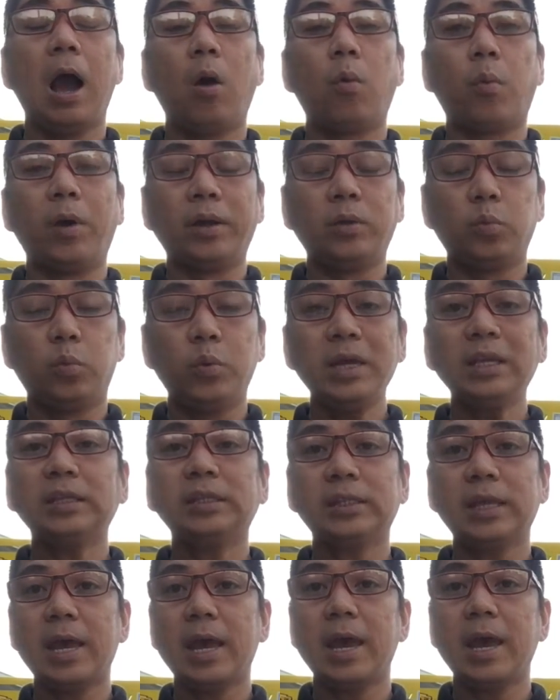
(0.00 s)
when we
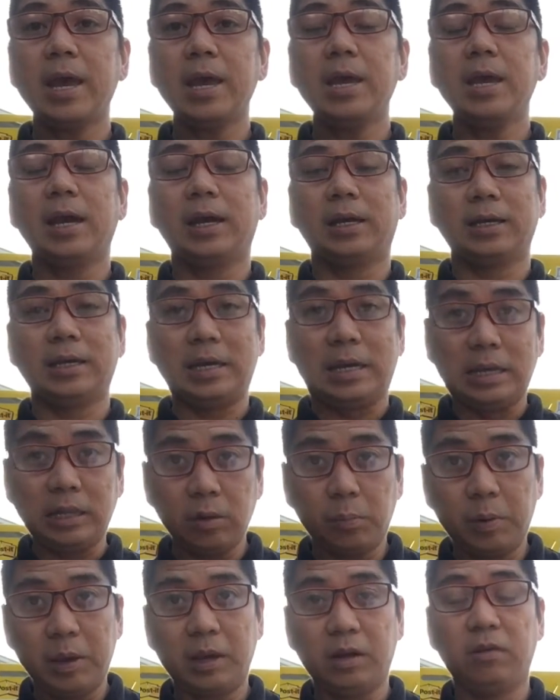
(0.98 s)
say
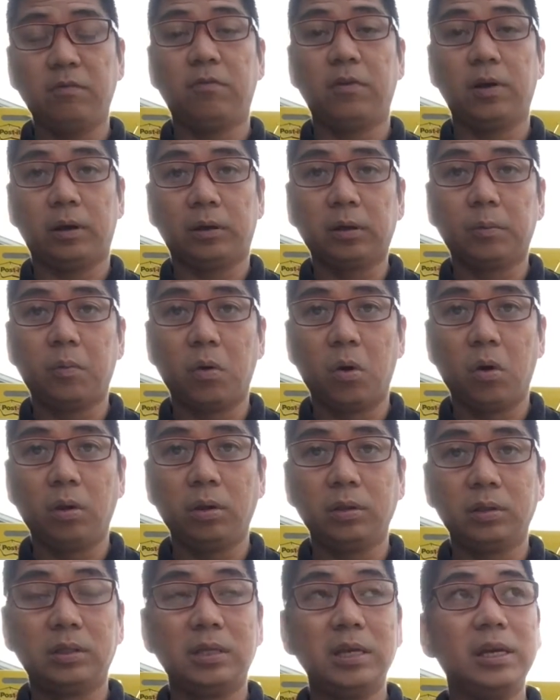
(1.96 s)
independent
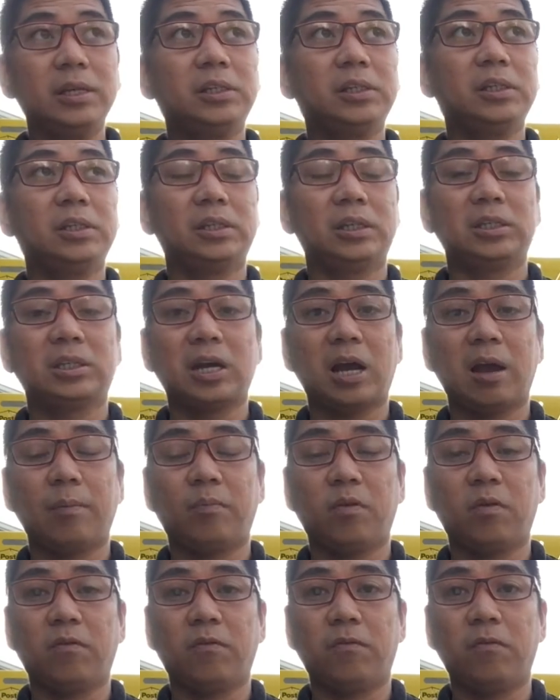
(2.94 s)
variable, this is the
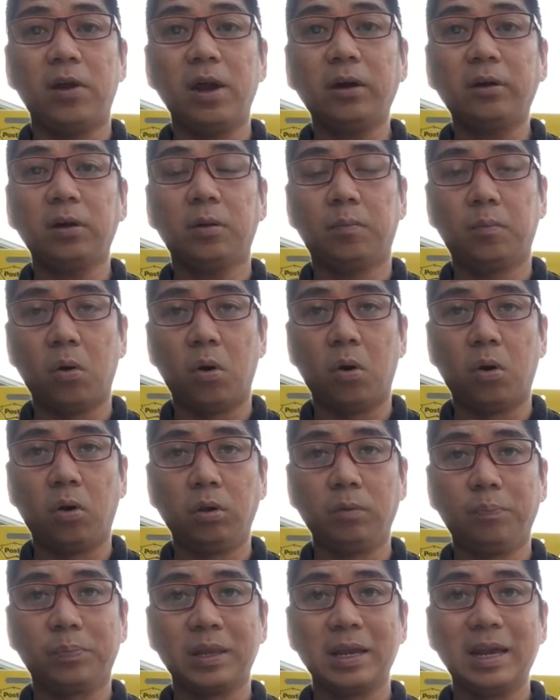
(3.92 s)
type of
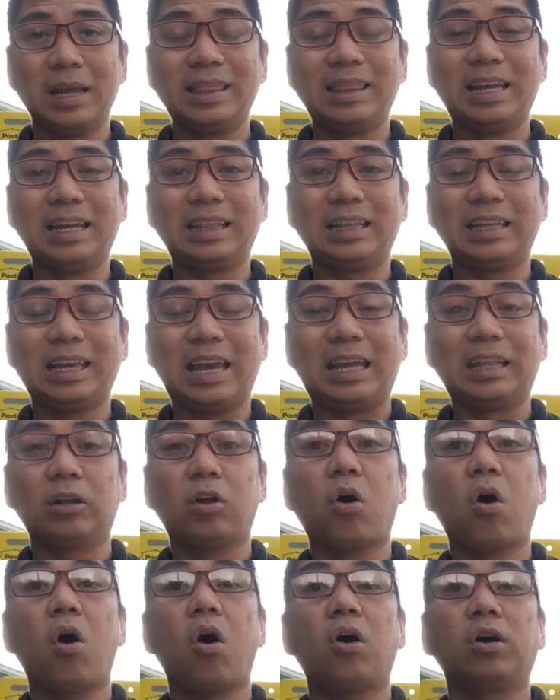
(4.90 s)
variable that can
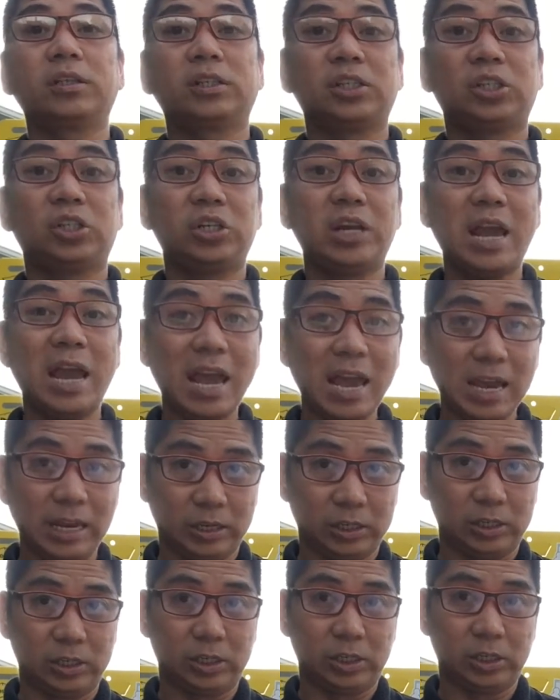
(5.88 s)
cause
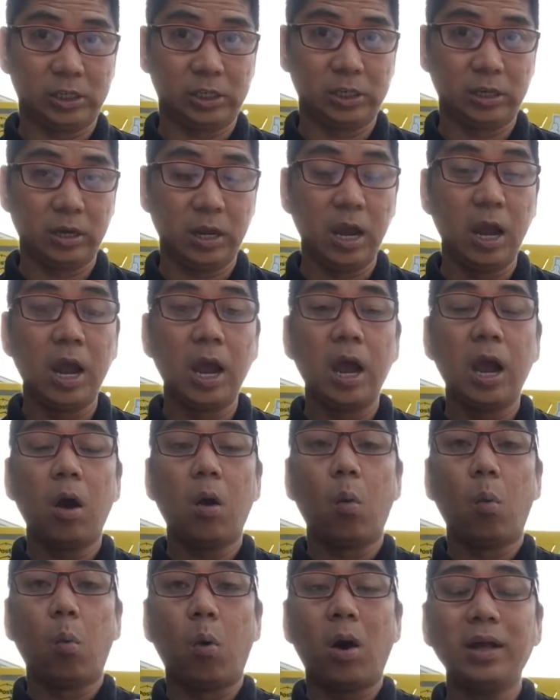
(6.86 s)
change.
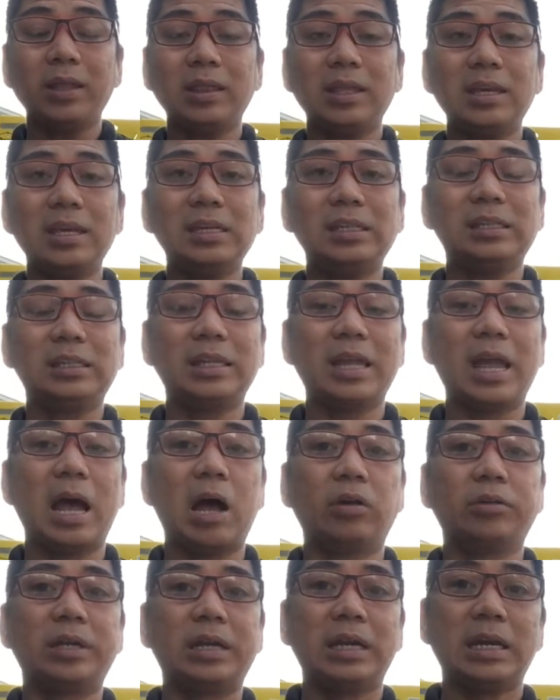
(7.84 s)
What is
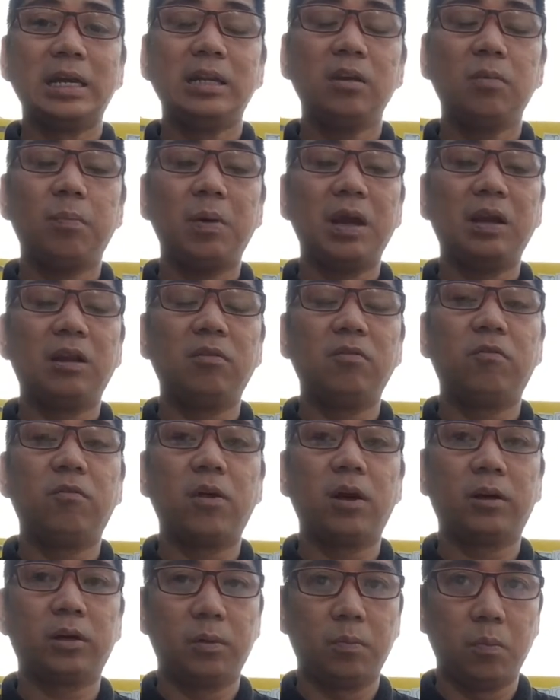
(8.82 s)
now the independent
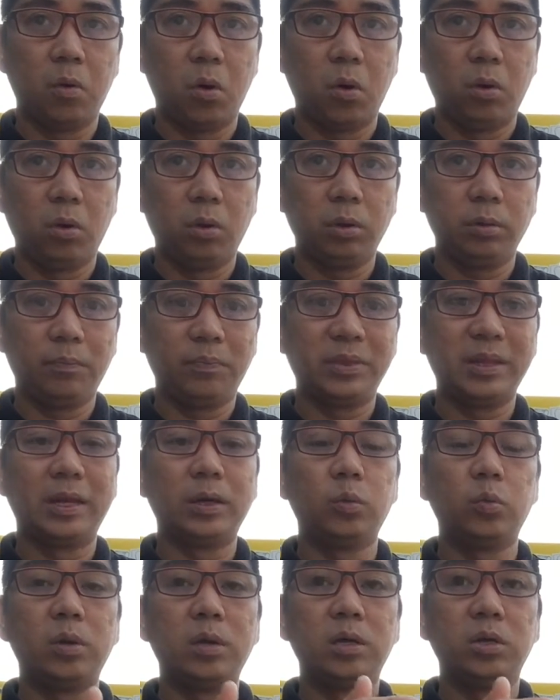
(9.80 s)
variable
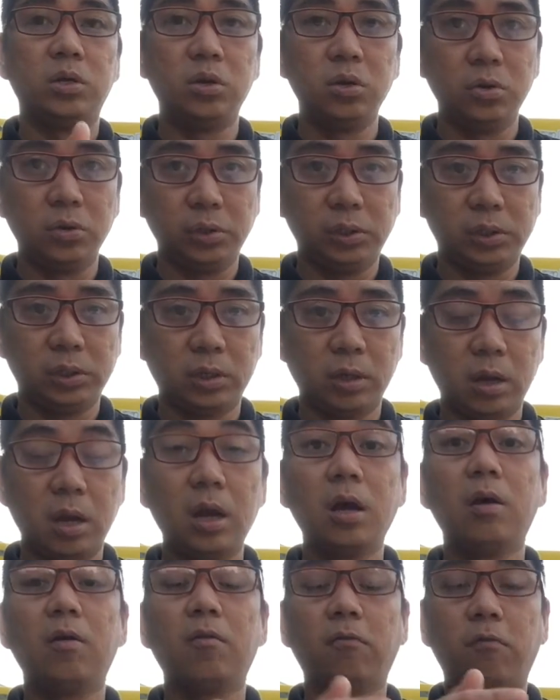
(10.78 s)
that we used
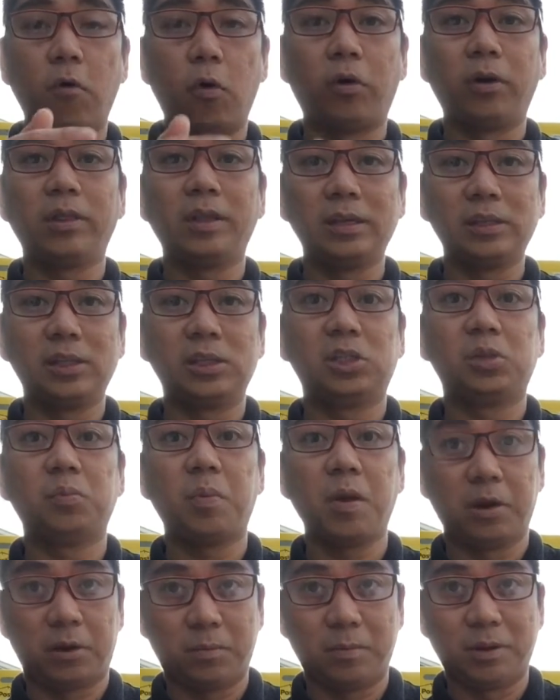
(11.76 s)
for this
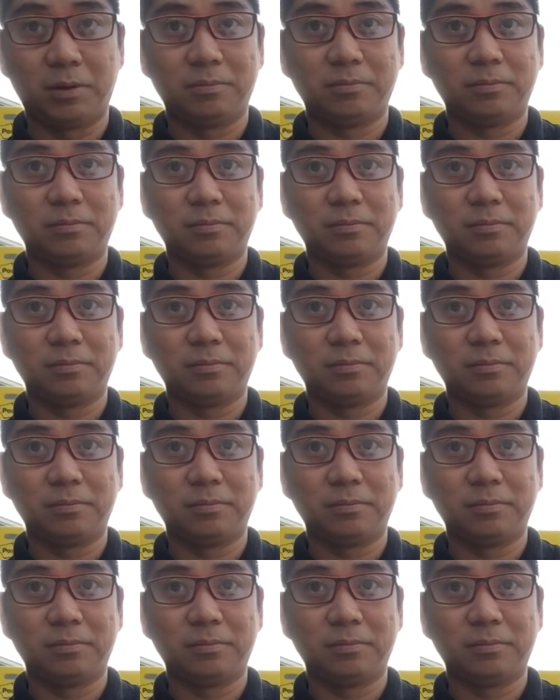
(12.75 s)
experiment?